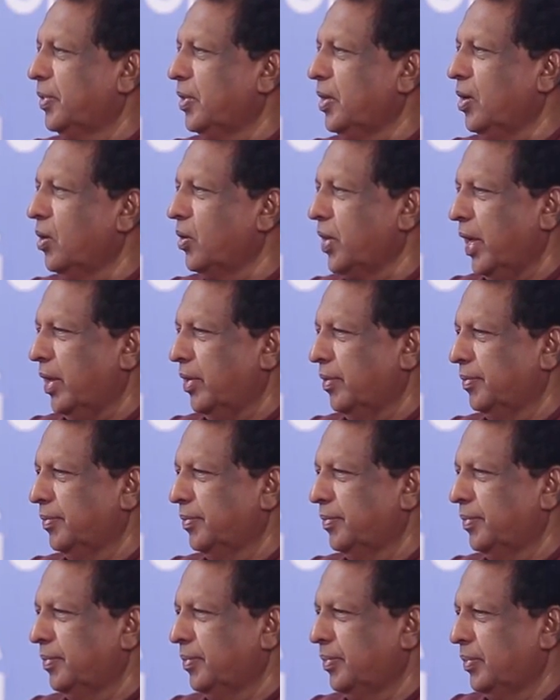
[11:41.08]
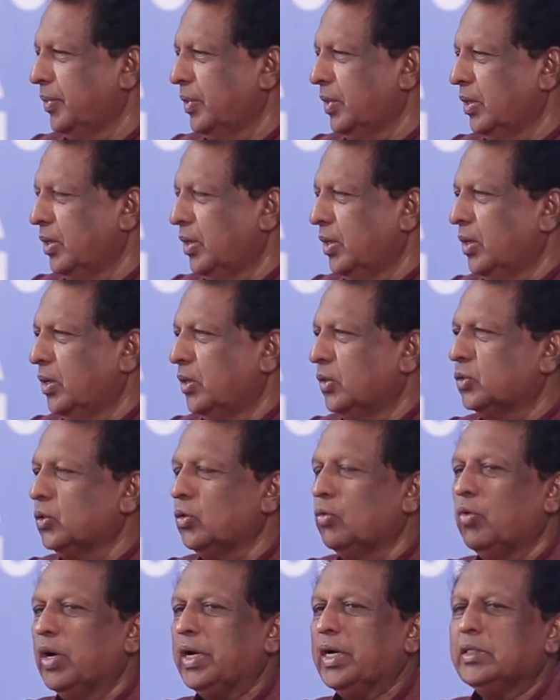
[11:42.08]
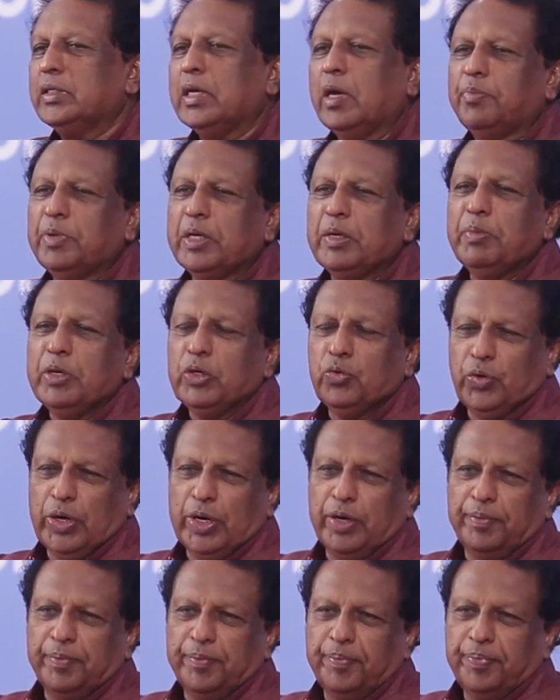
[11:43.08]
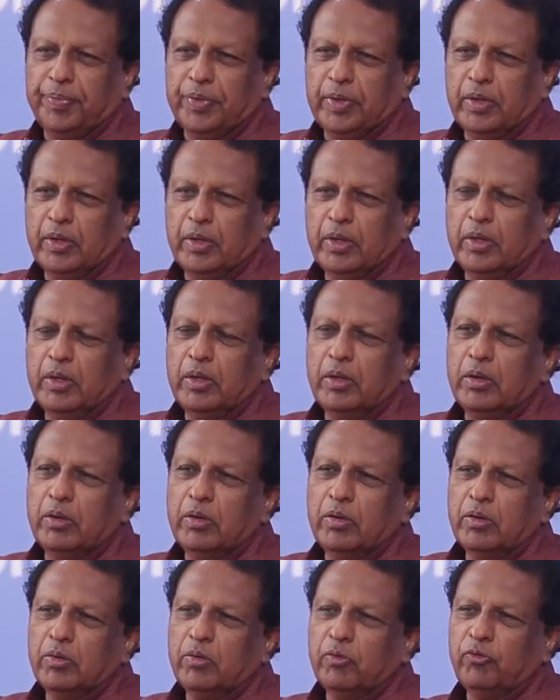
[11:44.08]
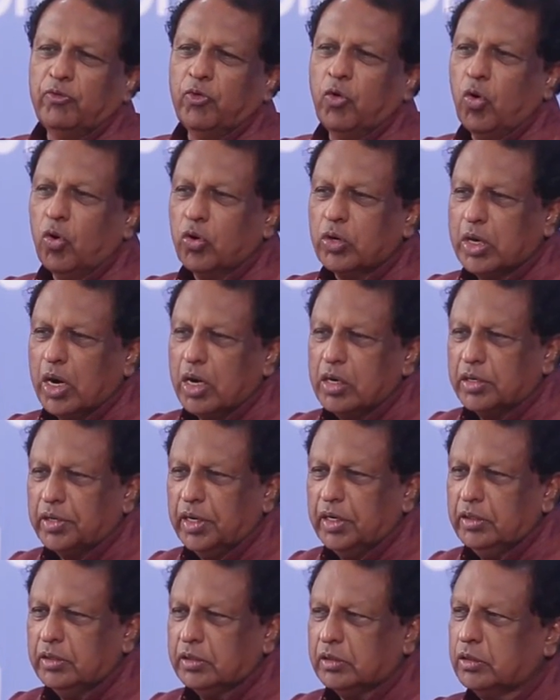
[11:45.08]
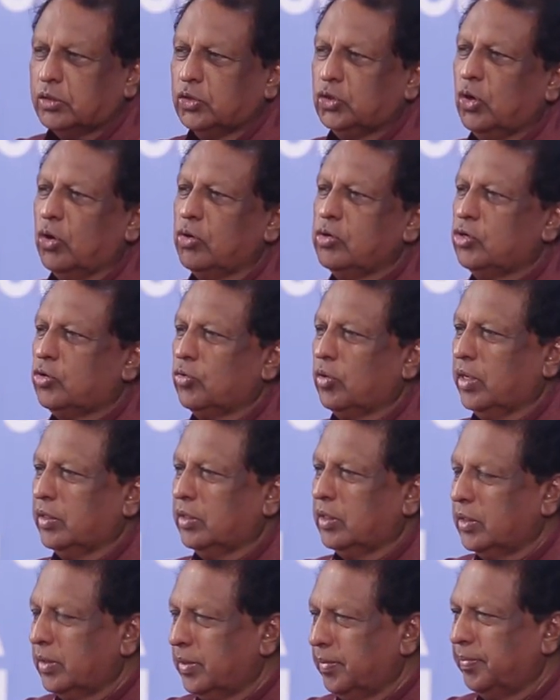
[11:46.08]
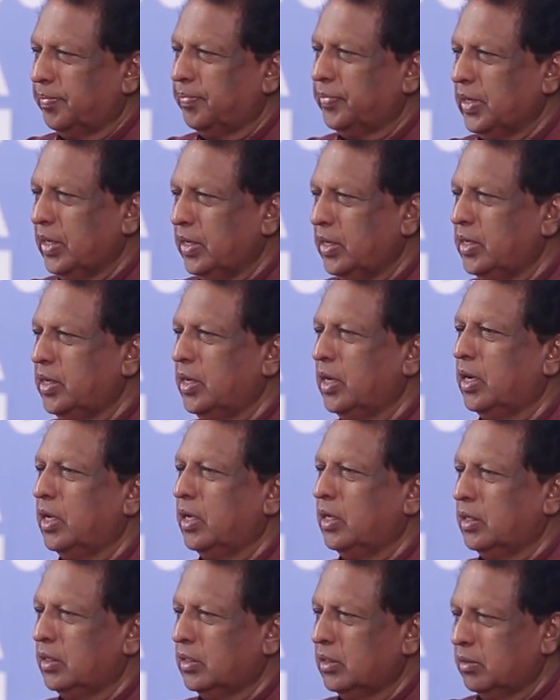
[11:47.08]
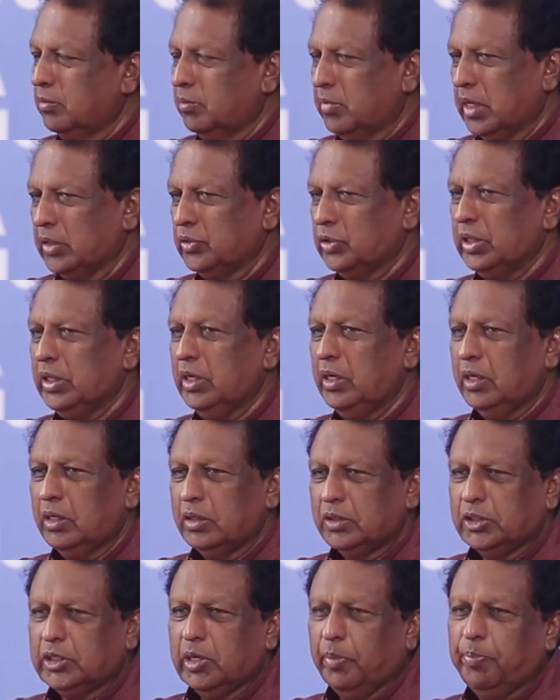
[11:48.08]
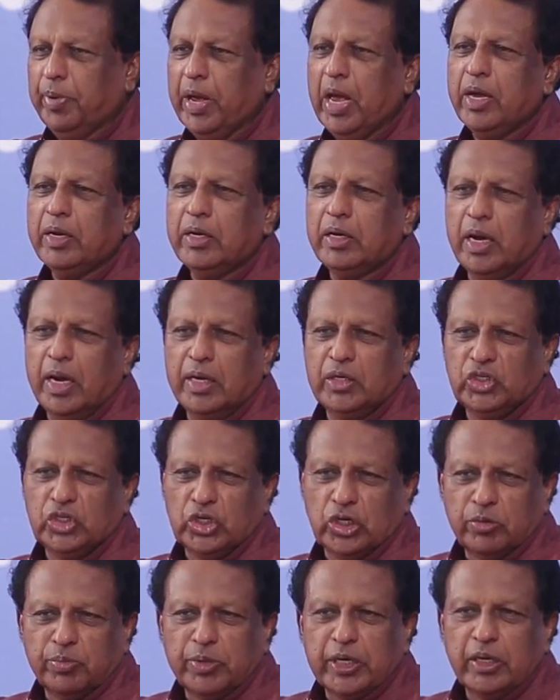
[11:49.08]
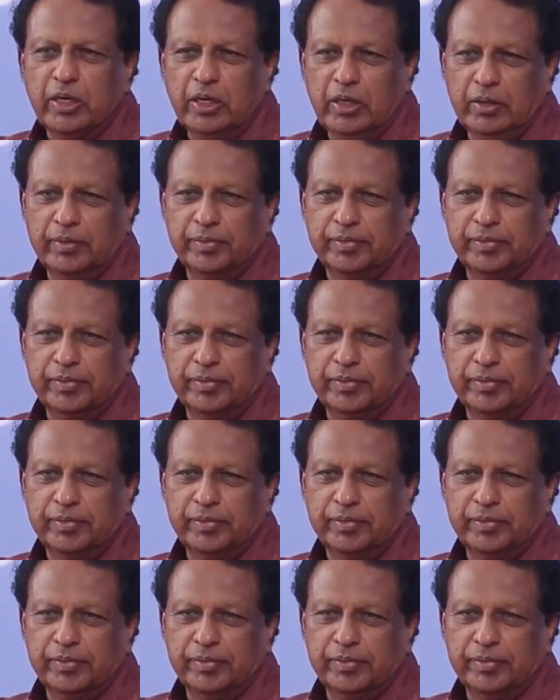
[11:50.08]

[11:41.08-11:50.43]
Okay. So what has happened between? Four countries joined together, India, Brazil, Japan and Germany.